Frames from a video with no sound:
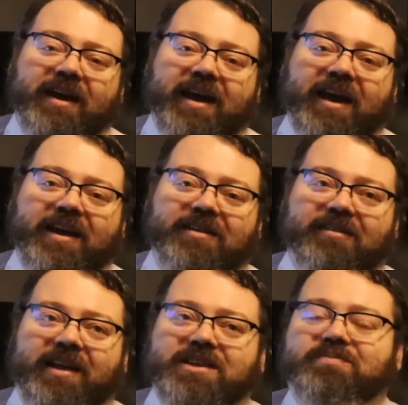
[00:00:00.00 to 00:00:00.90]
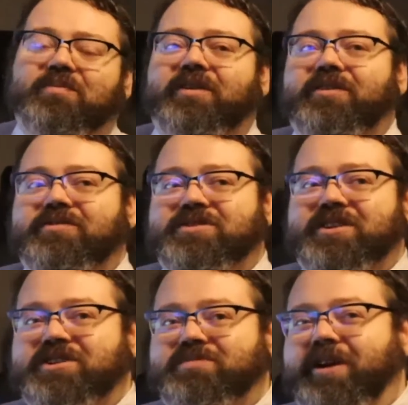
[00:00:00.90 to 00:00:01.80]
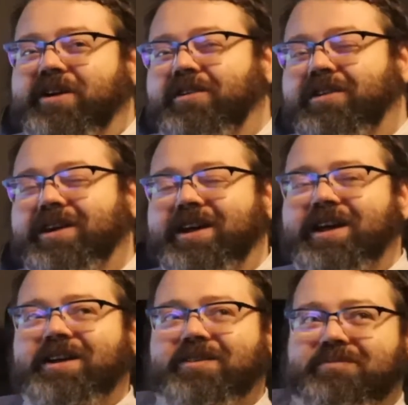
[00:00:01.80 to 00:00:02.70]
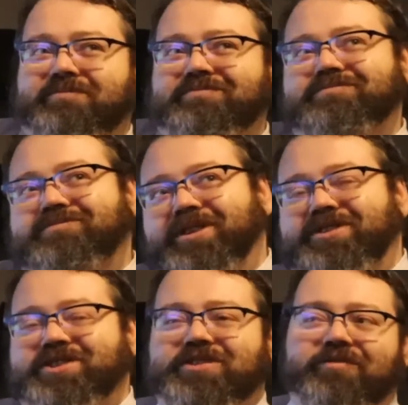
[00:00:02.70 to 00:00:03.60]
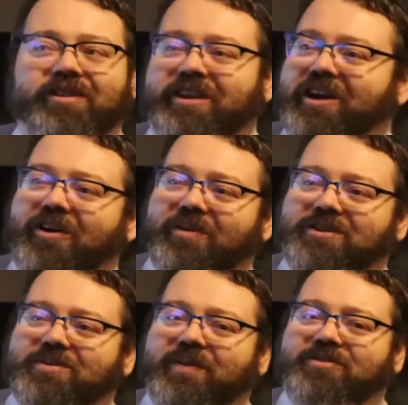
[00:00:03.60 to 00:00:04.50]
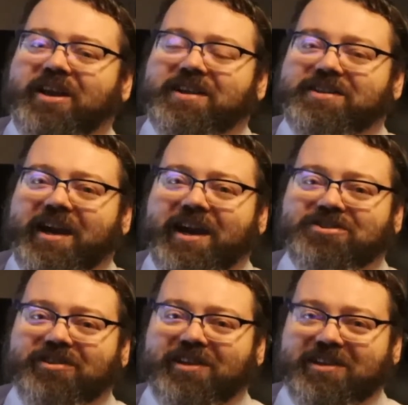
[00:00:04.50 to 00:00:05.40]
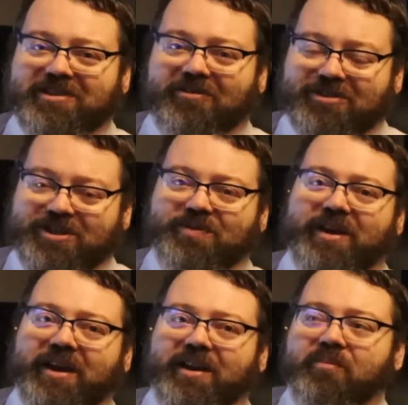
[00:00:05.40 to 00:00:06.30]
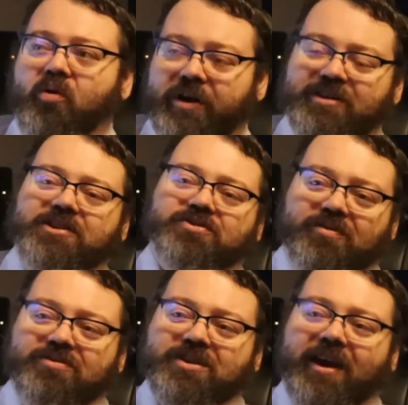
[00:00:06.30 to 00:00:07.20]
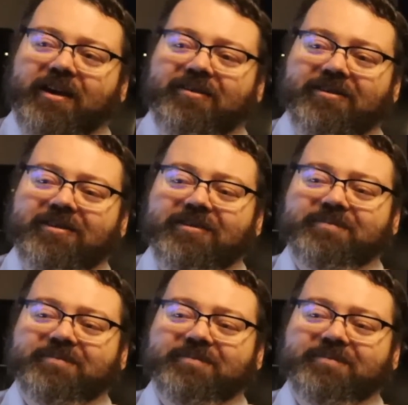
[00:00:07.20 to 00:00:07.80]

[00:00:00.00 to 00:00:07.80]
And that's one of those things where we just don't really know until we have a chance to actually start doing it on a more industrial scale.